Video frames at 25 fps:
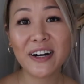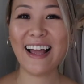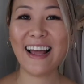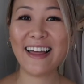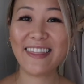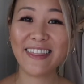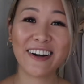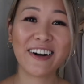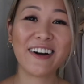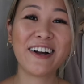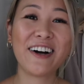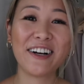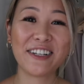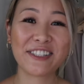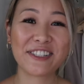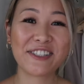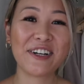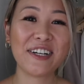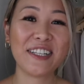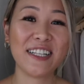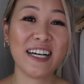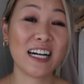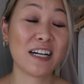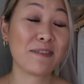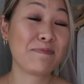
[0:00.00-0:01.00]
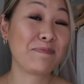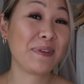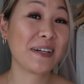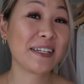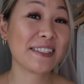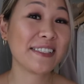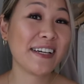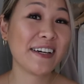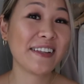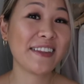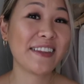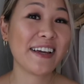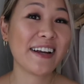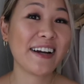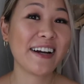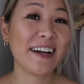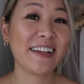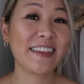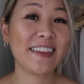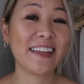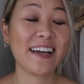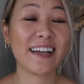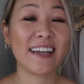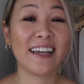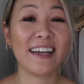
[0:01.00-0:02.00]
And there are also a lot of books out there
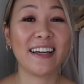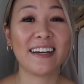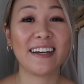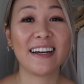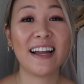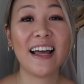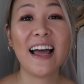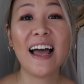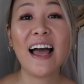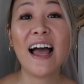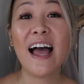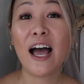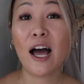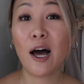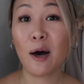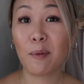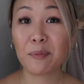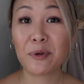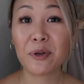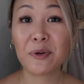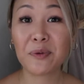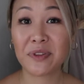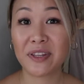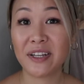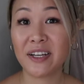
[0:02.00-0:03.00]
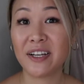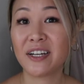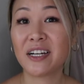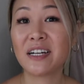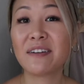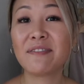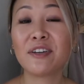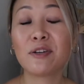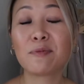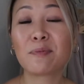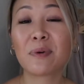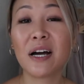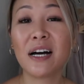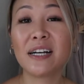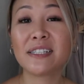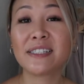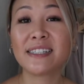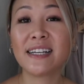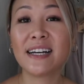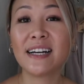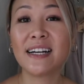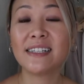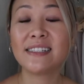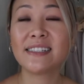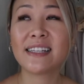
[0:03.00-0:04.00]
that can help you with the interview
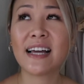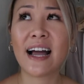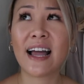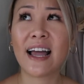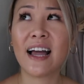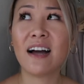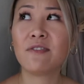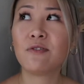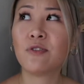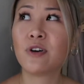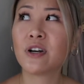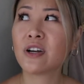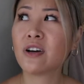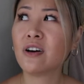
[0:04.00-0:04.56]
process. I have one